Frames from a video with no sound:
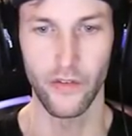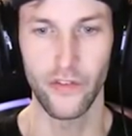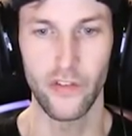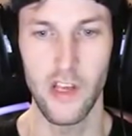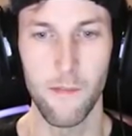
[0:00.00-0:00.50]

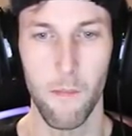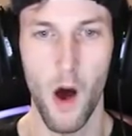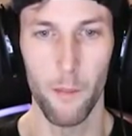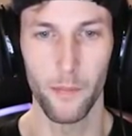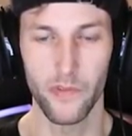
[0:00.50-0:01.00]
C.
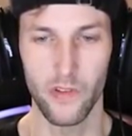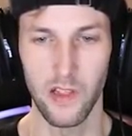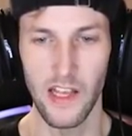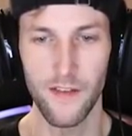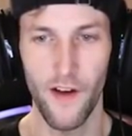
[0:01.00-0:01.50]
Mums
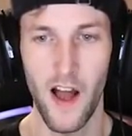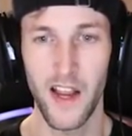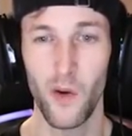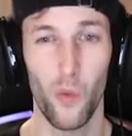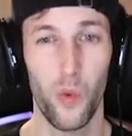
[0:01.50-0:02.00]

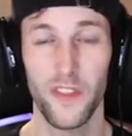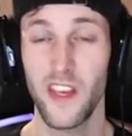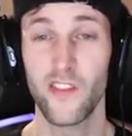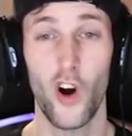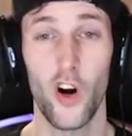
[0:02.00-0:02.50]
Levine.
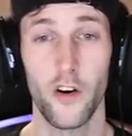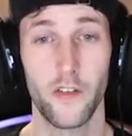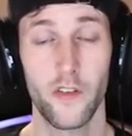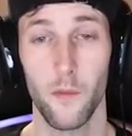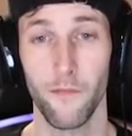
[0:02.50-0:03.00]
These are
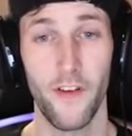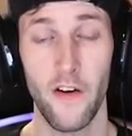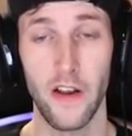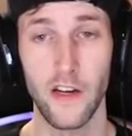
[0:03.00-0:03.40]
some very